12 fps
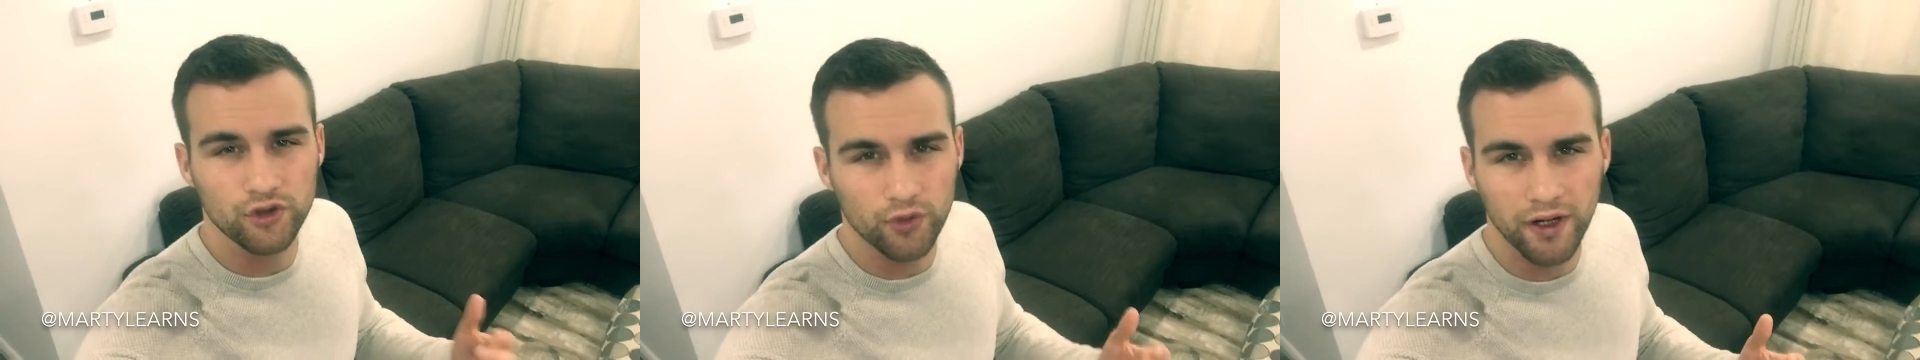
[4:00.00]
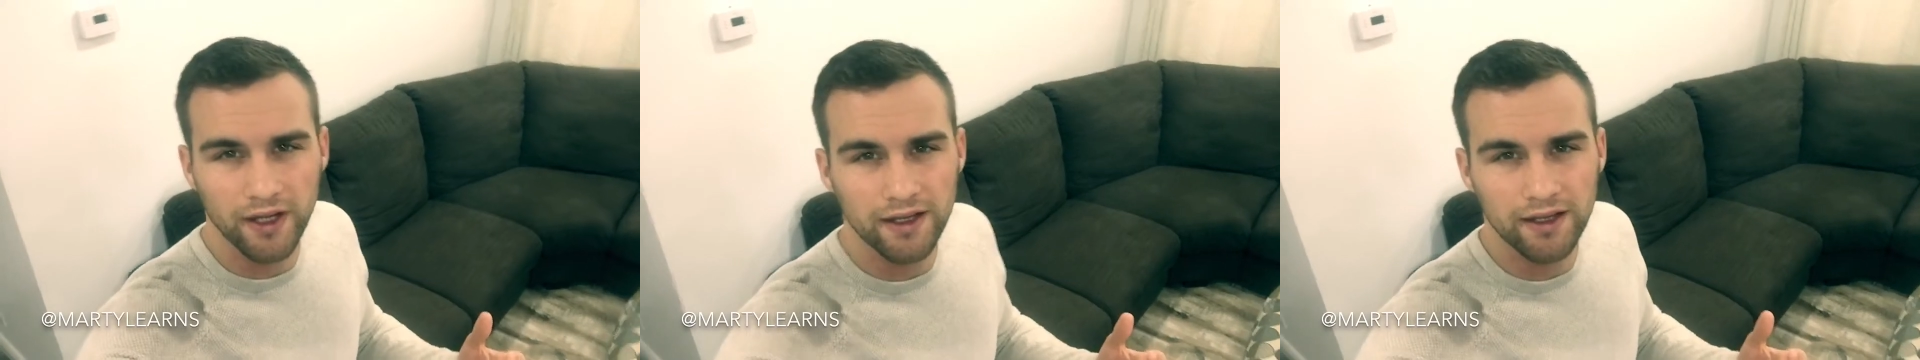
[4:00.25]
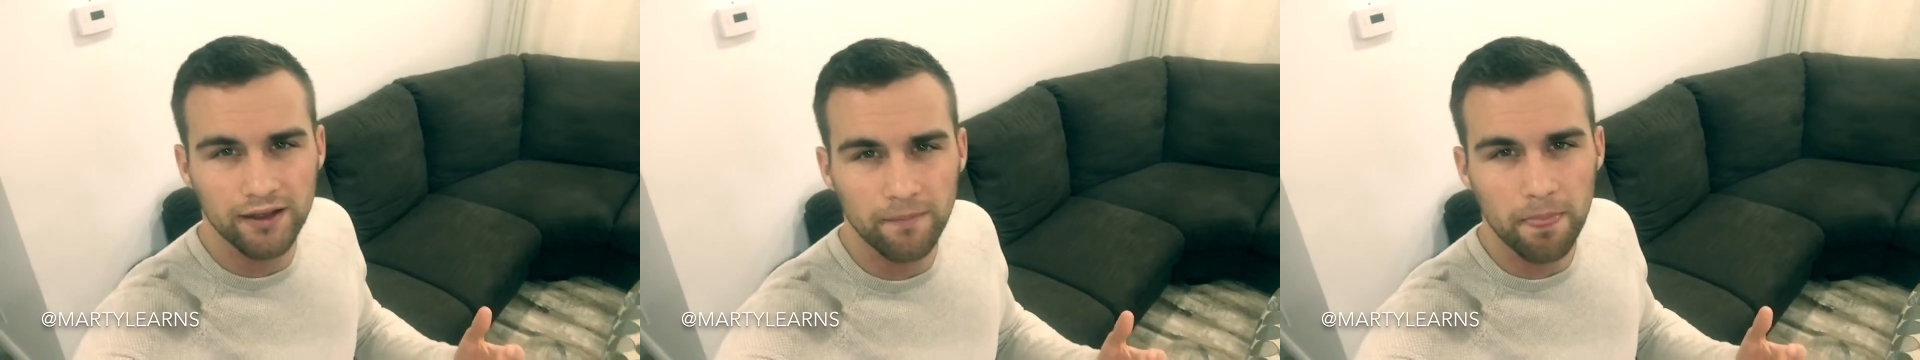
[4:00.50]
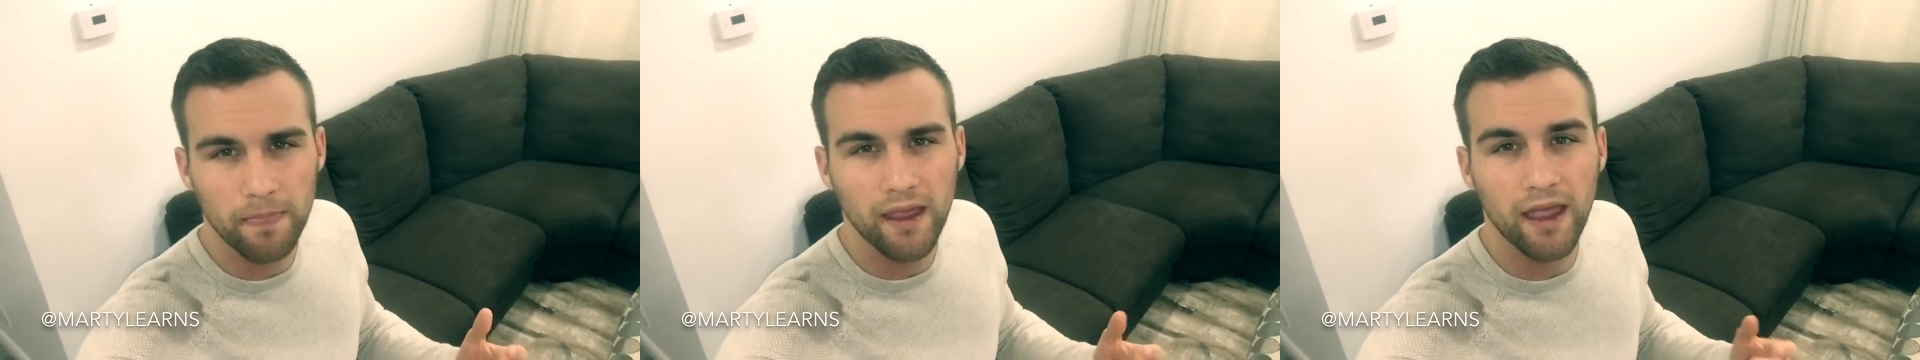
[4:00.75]
trick
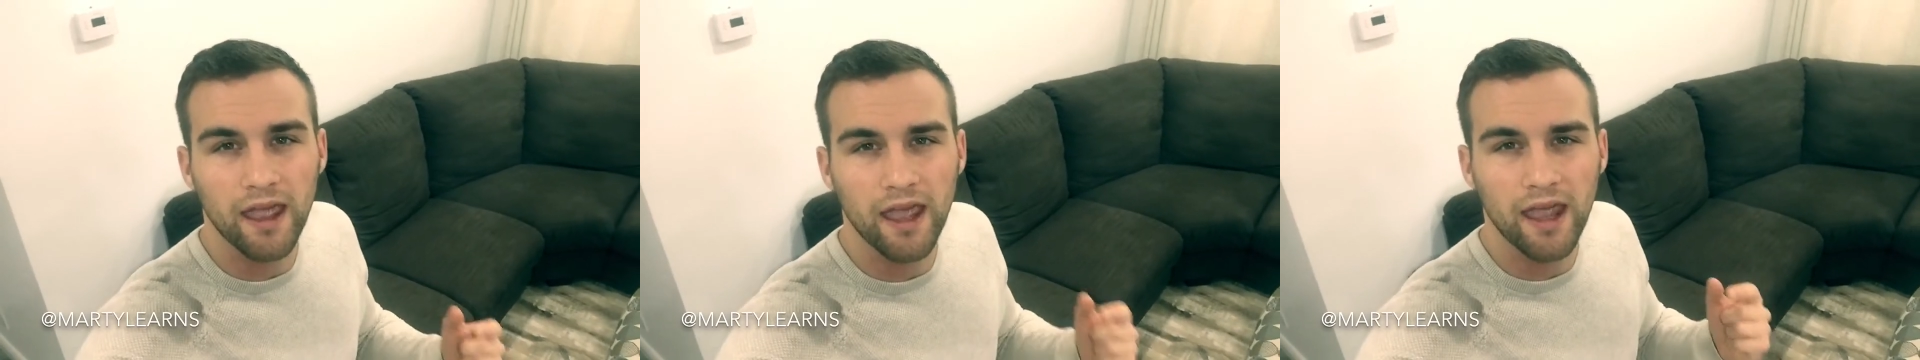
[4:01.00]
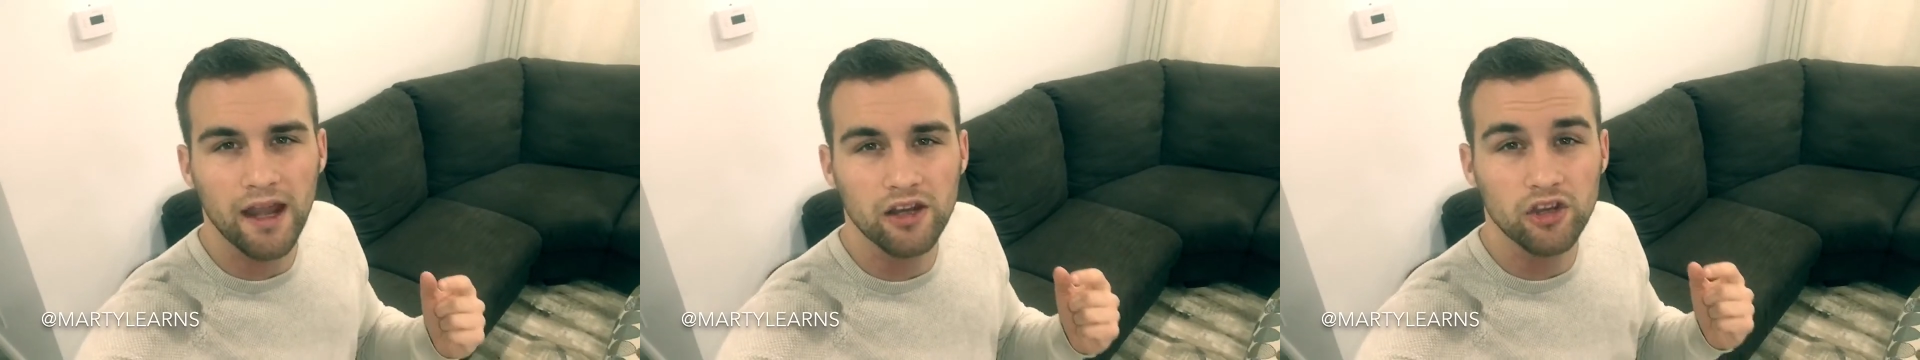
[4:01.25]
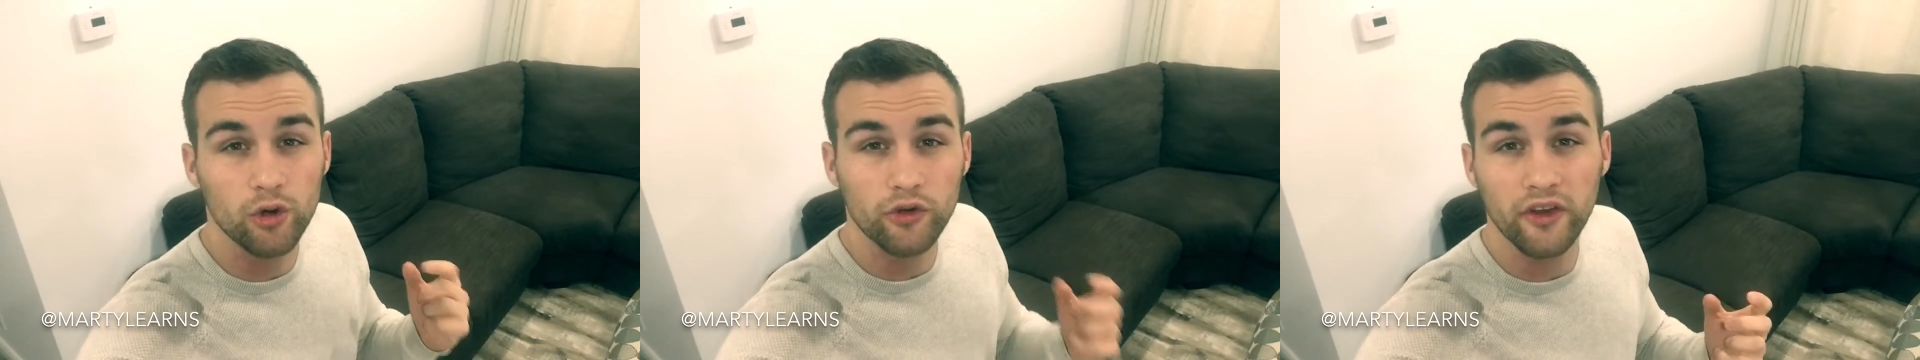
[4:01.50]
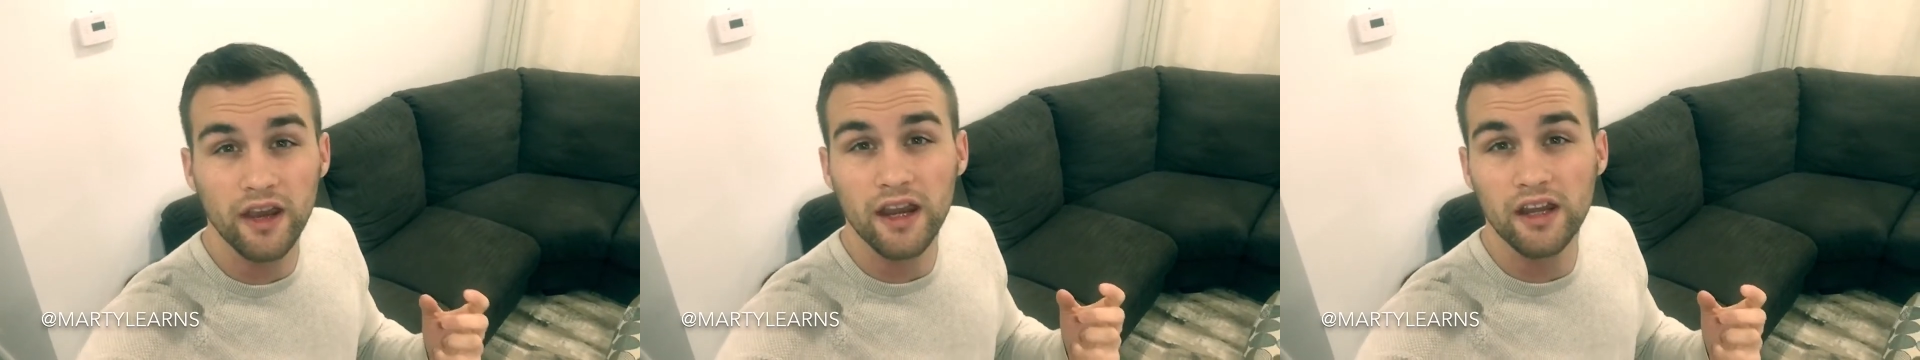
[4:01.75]
and use
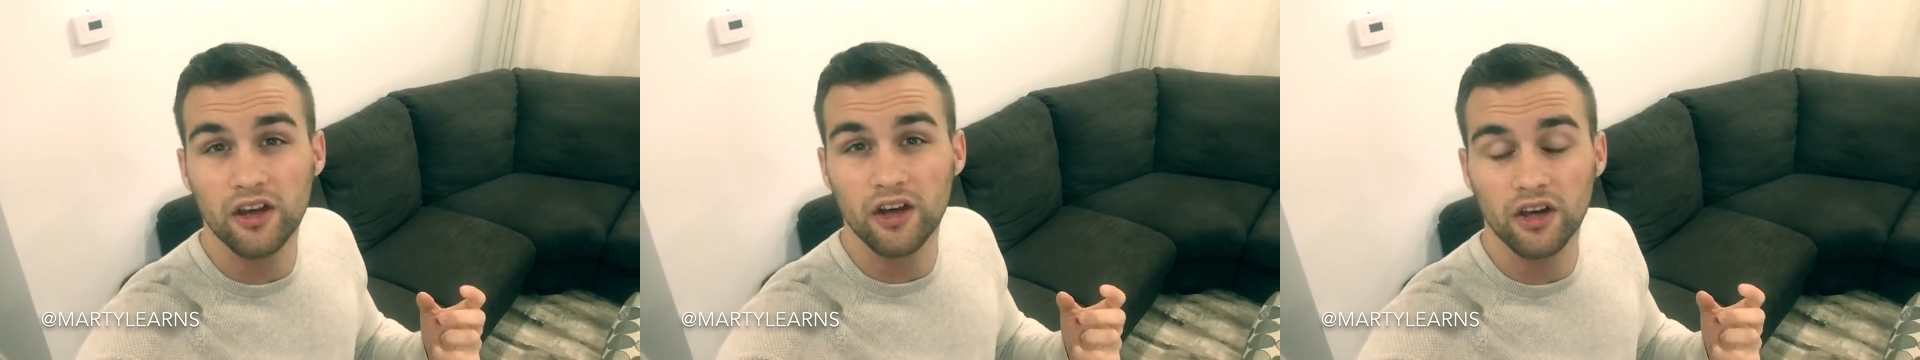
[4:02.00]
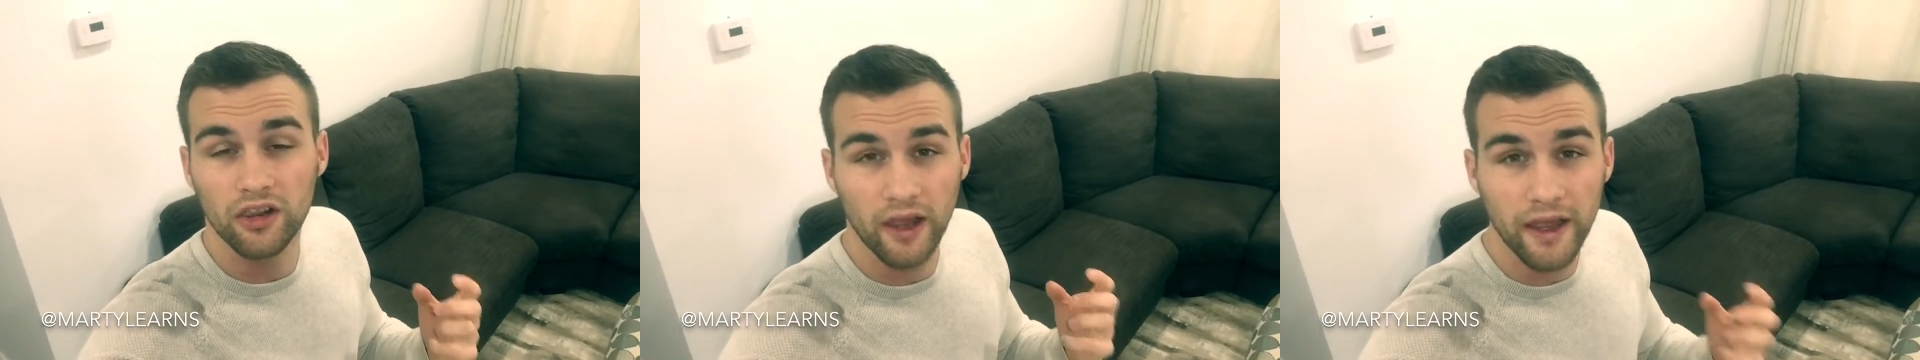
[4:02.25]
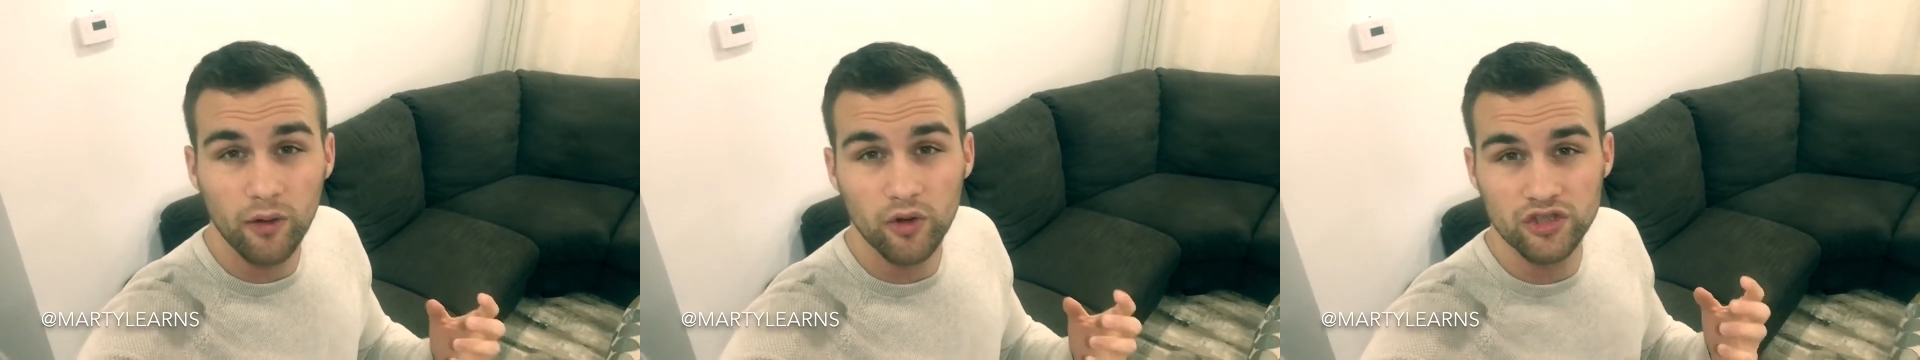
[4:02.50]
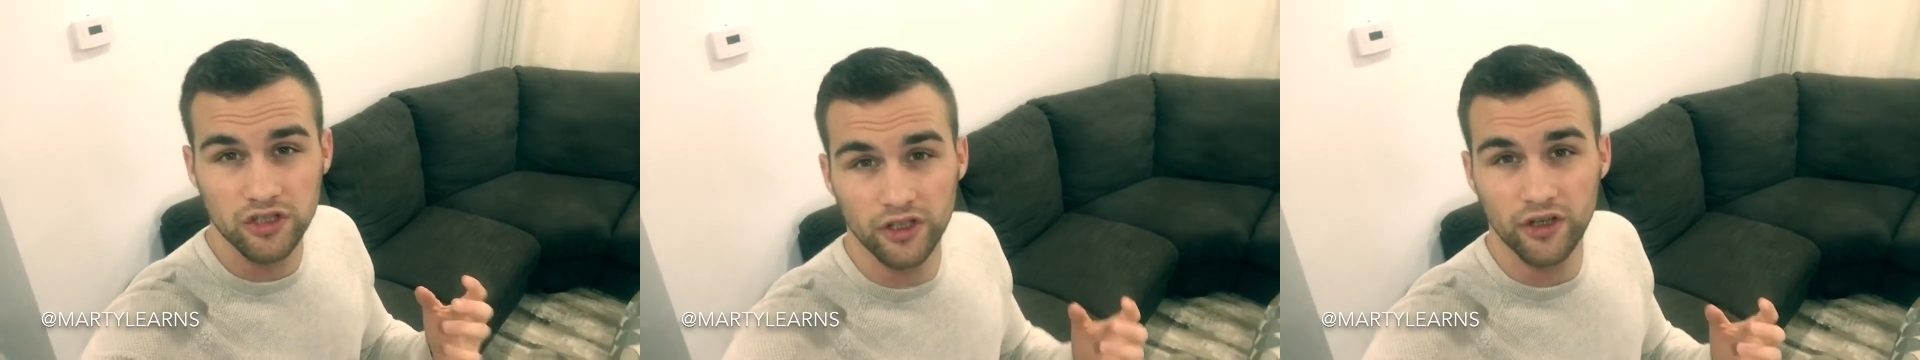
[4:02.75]
it in your
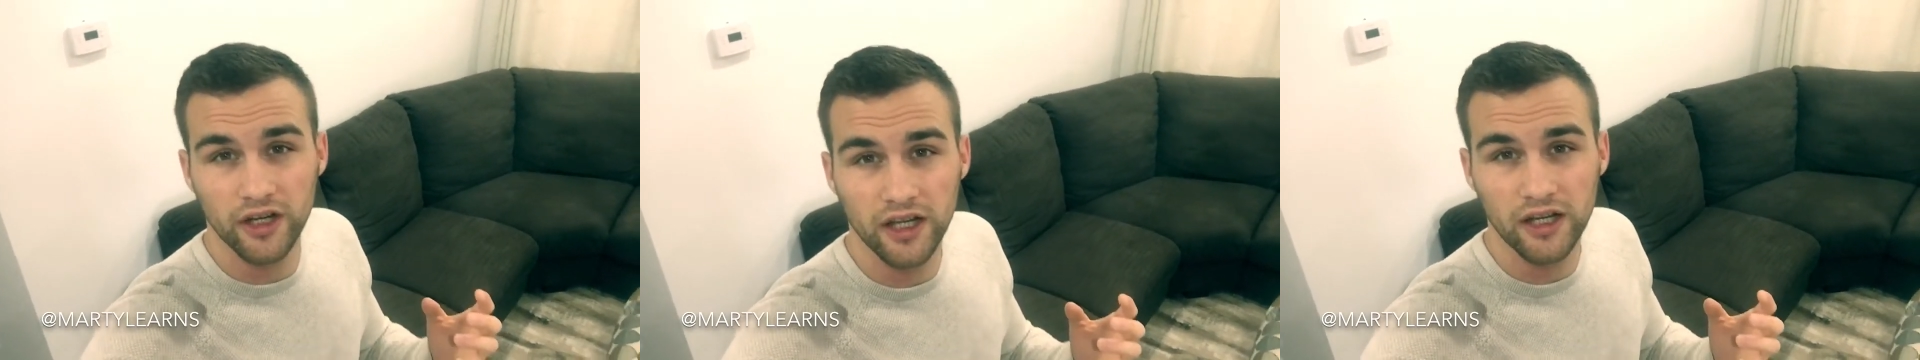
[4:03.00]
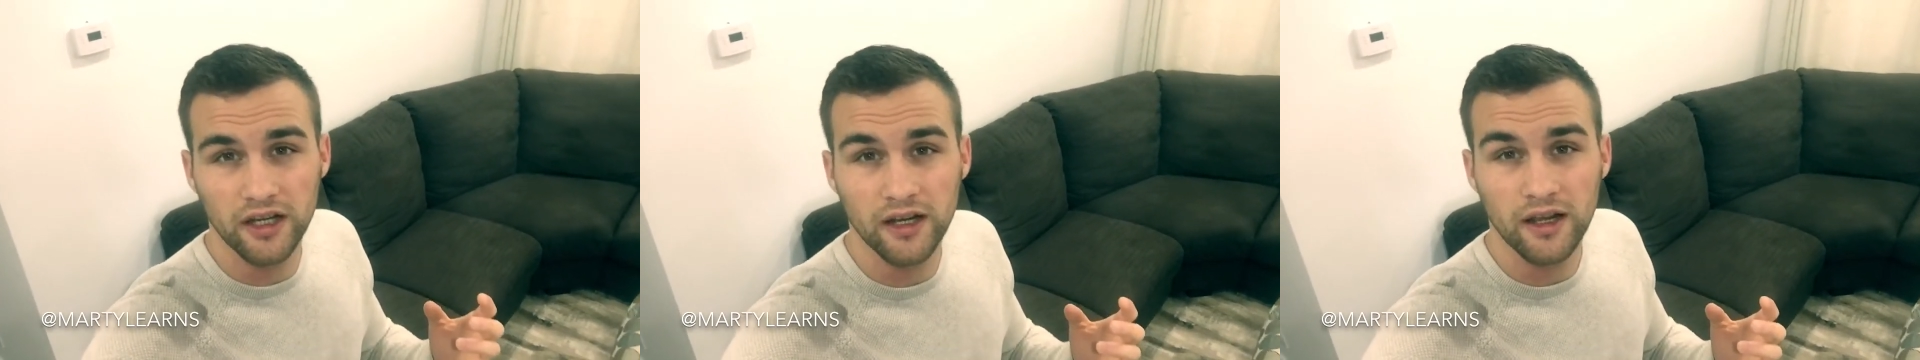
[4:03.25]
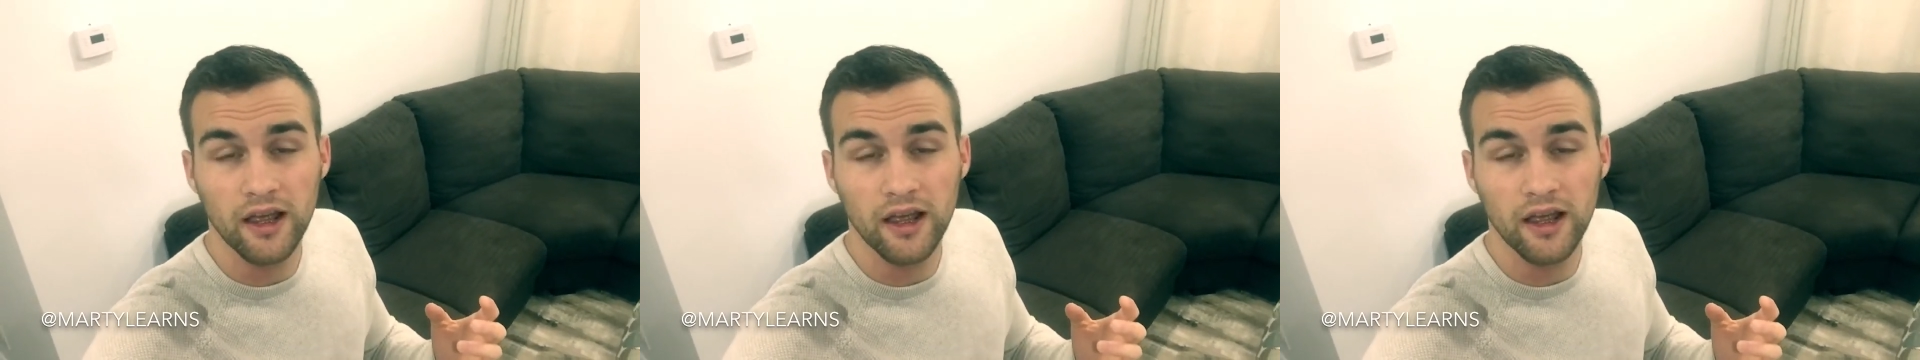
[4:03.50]
language learning,